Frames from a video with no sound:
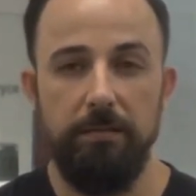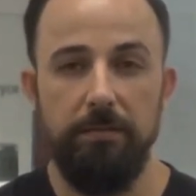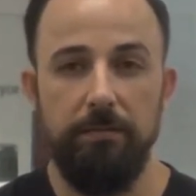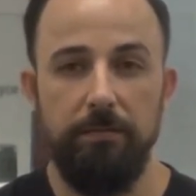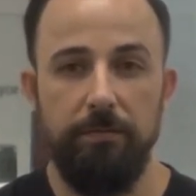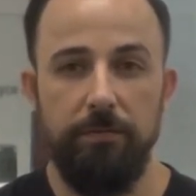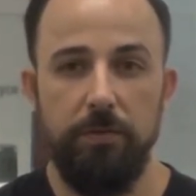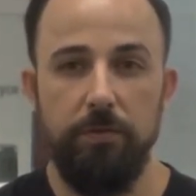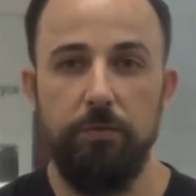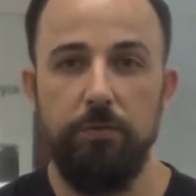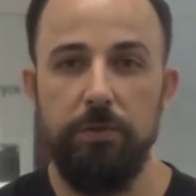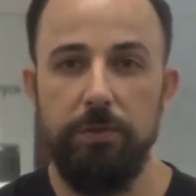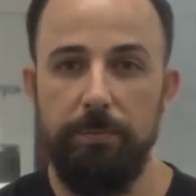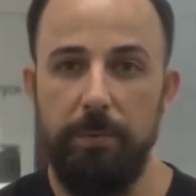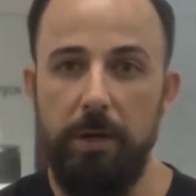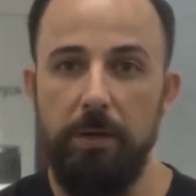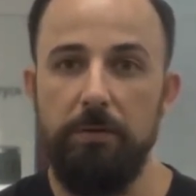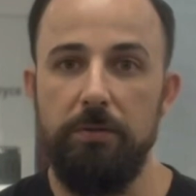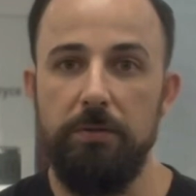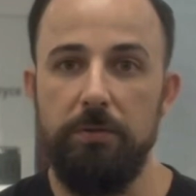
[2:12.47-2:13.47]
first
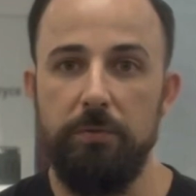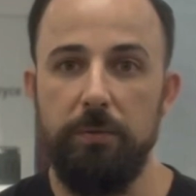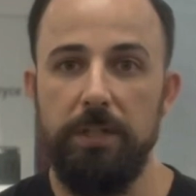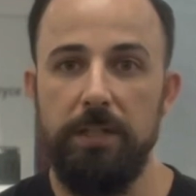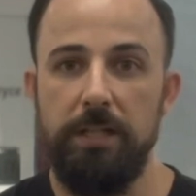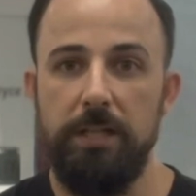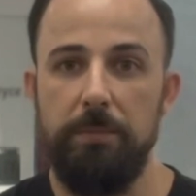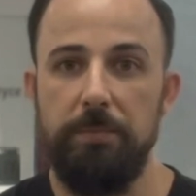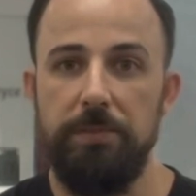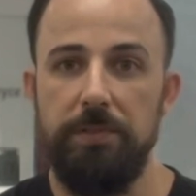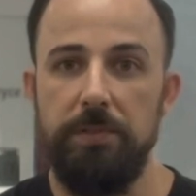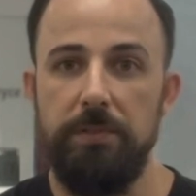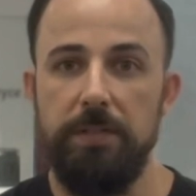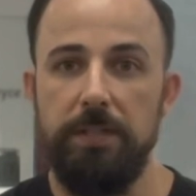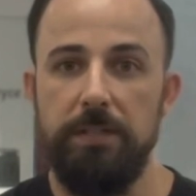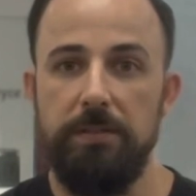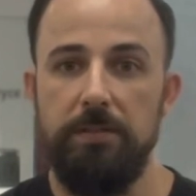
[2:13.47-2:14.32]
responders when it comes to this.